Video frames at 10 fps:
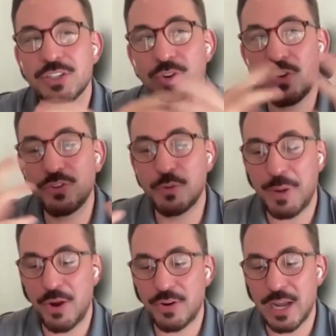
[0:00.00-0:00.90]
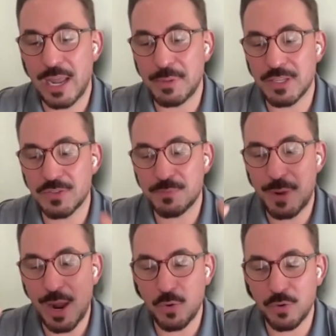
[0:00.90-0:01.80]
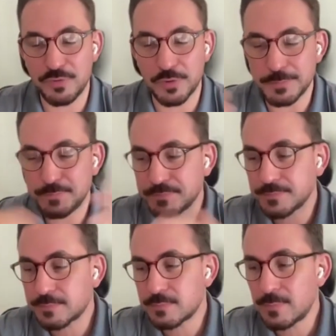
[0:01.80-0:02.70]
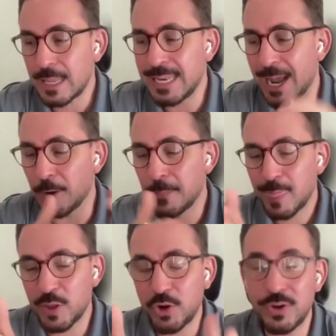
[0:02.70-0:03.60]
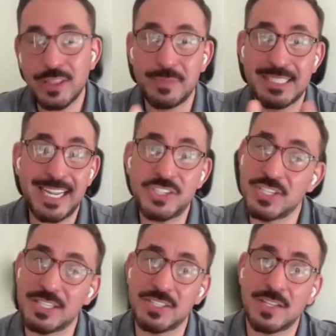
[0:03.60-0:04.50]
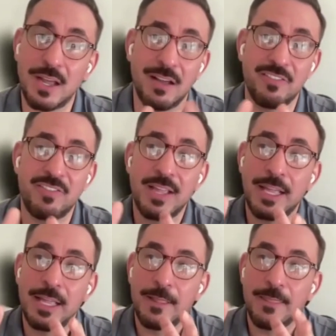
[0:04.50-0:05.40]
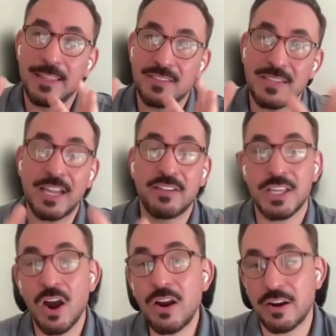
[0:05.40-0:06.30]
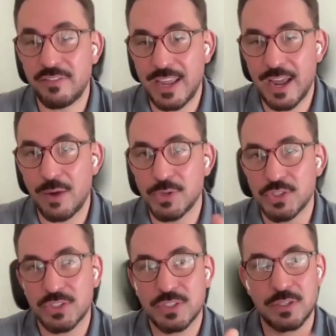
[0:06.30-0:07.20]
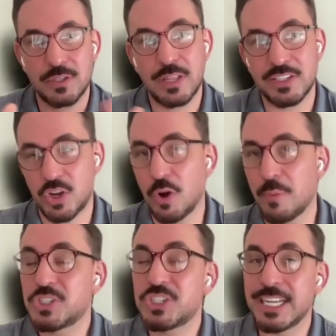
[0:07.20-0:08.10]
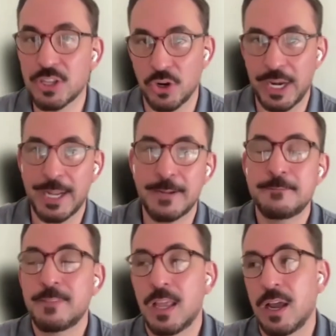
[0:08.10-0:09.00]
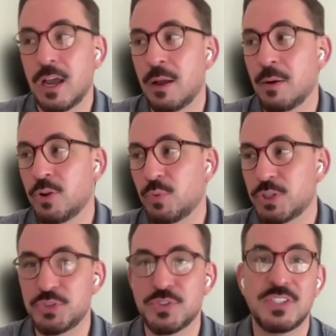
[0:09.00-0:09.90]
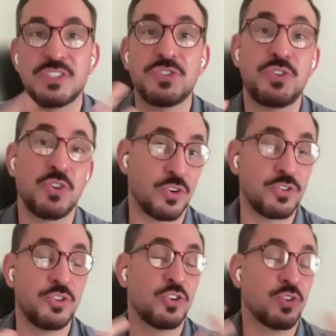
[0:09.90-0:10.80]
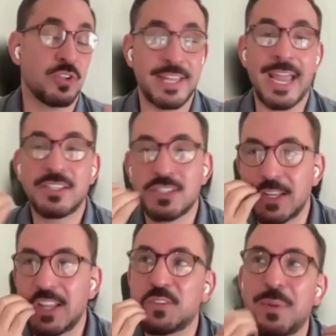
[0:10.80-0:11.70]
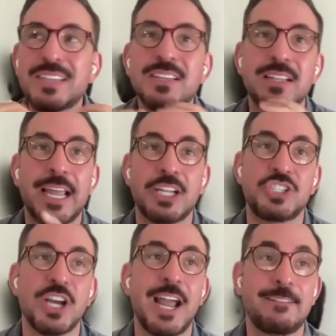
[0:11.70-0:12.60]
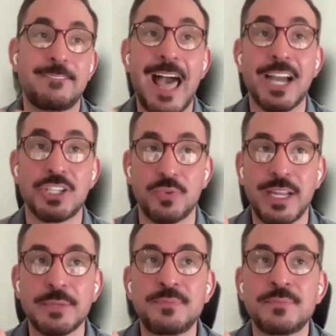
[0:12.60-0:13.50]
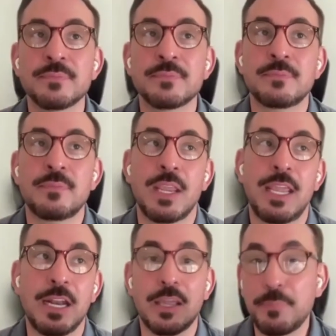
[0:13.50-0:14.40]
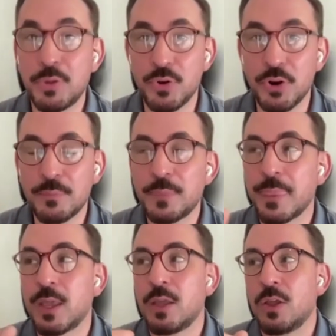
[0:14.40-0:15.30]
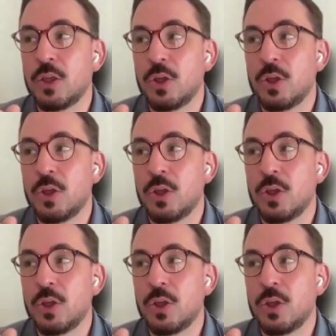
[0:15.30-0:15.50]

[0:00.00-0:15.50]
So this whole new paradigm is powerful. Now, the current limitations of the state of the art of AI, which is classified called machine learning, which uses neural nets, is basically like a giant factory in a computer